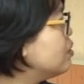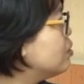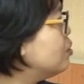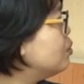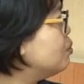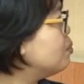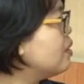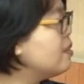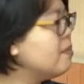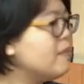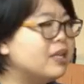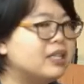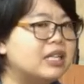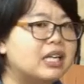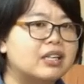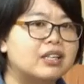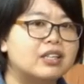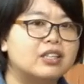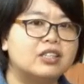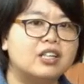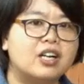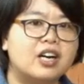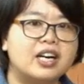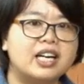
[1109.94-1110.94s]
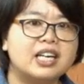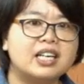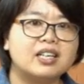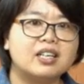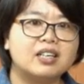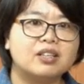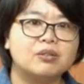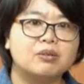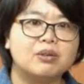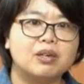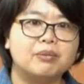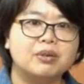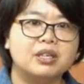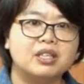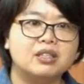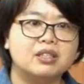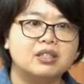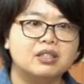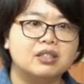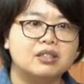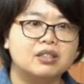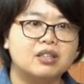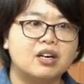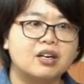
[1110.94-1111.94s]
Superman and Clark when we
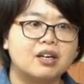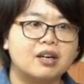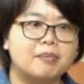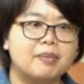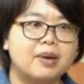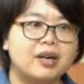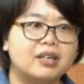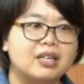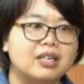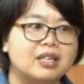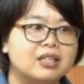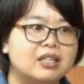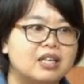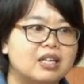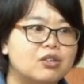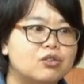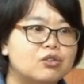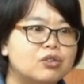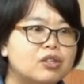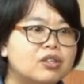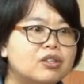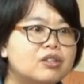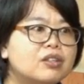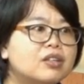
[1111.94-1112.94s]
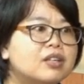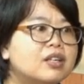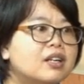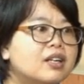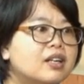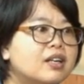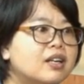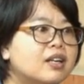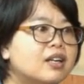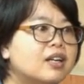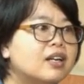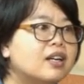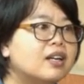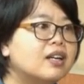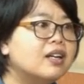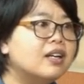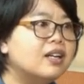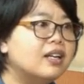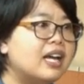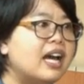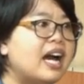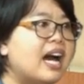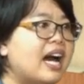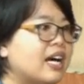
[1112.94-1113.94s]
talk about it in intro?
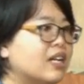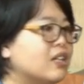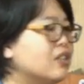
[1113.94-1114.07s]
Yeah,